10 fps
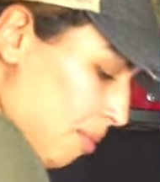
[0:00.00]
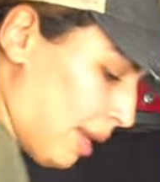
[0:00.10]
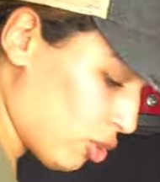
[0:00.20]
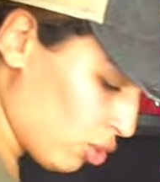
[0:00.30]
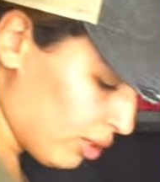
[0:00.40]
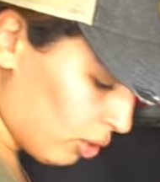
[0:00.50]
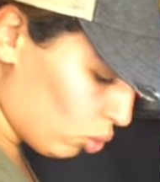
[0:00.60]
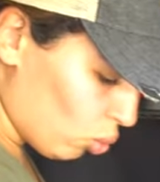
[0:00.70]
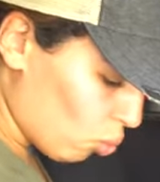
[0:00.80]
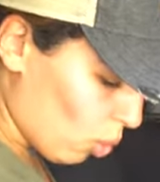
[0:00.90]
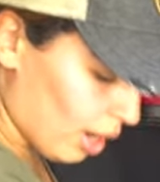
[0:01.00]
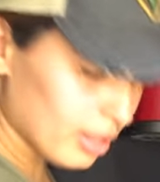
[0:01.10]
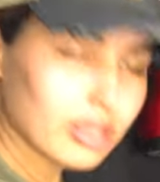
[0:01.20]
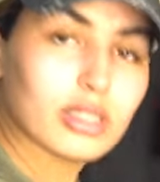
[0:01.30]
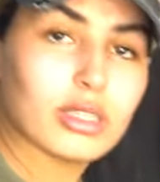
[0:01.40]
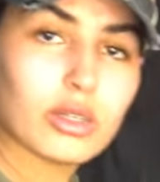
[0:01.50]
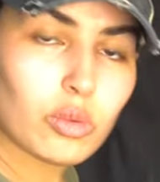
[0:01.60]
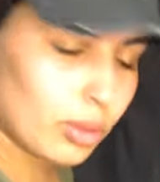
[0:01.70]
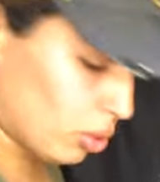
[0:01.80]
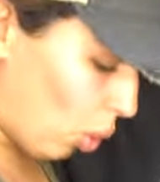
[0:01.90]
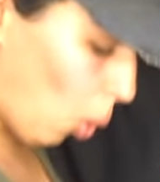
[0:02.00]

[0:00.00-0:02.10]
Make sure that the one with the